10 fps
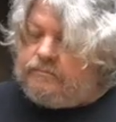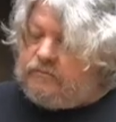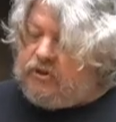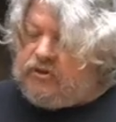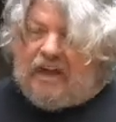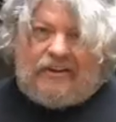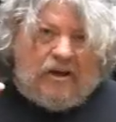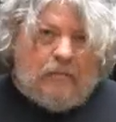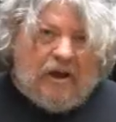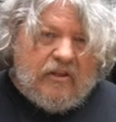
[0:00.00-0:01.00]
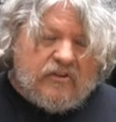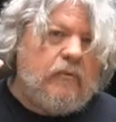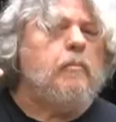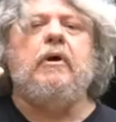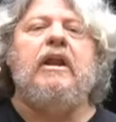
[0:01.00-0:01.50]
Just ask anybody that's
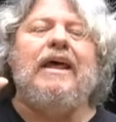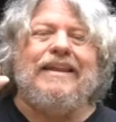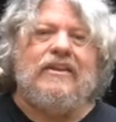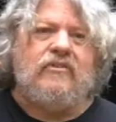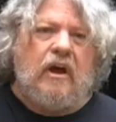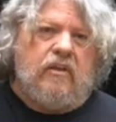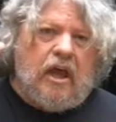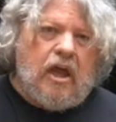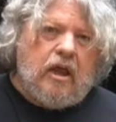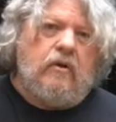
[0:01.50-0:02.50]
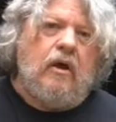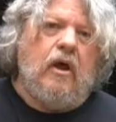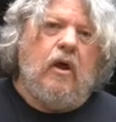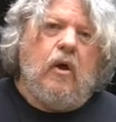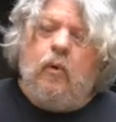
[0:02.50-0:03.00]
ever been hit in the side of the head
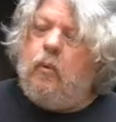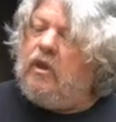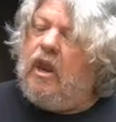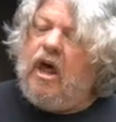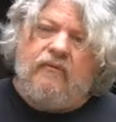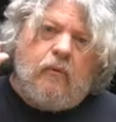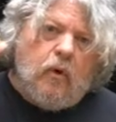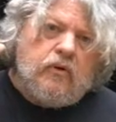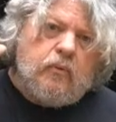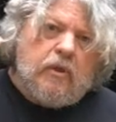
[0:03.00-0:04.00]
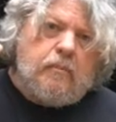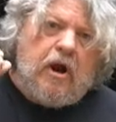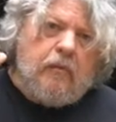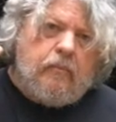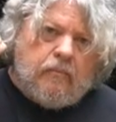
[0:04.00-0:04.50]
with a lot of force with a
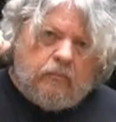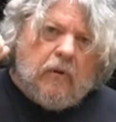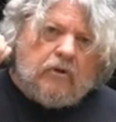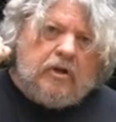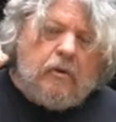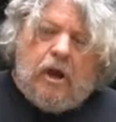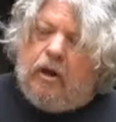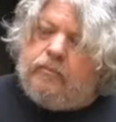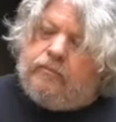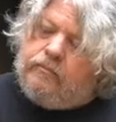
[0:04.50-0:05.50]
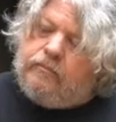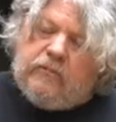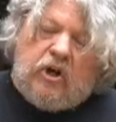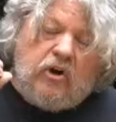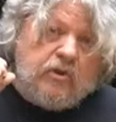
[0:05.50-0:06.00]
pair of
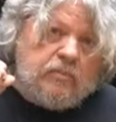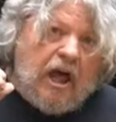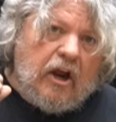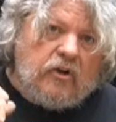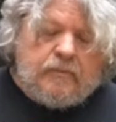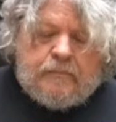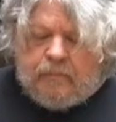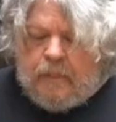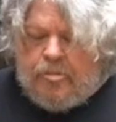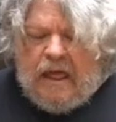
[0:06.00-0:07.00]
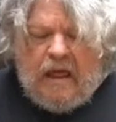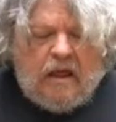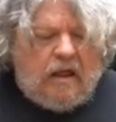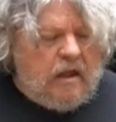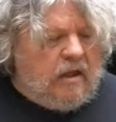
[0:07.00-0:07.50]
needle-nose pliers.
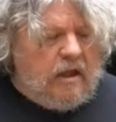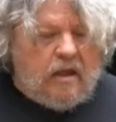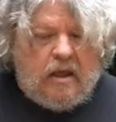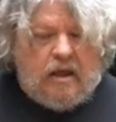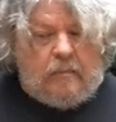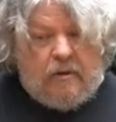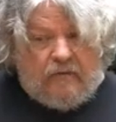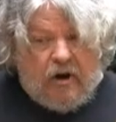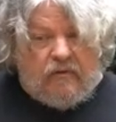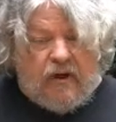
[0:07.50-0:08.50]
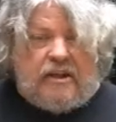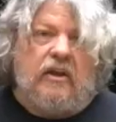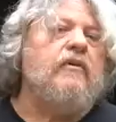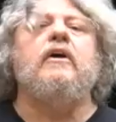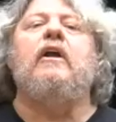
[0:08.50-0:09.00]
It can be very
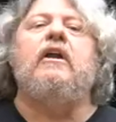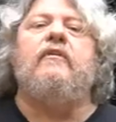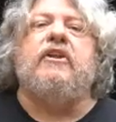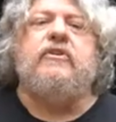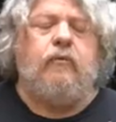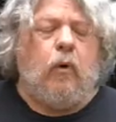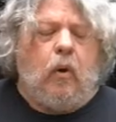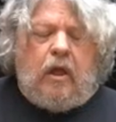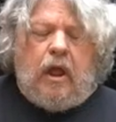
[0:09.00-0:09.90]
effective in a defensive role.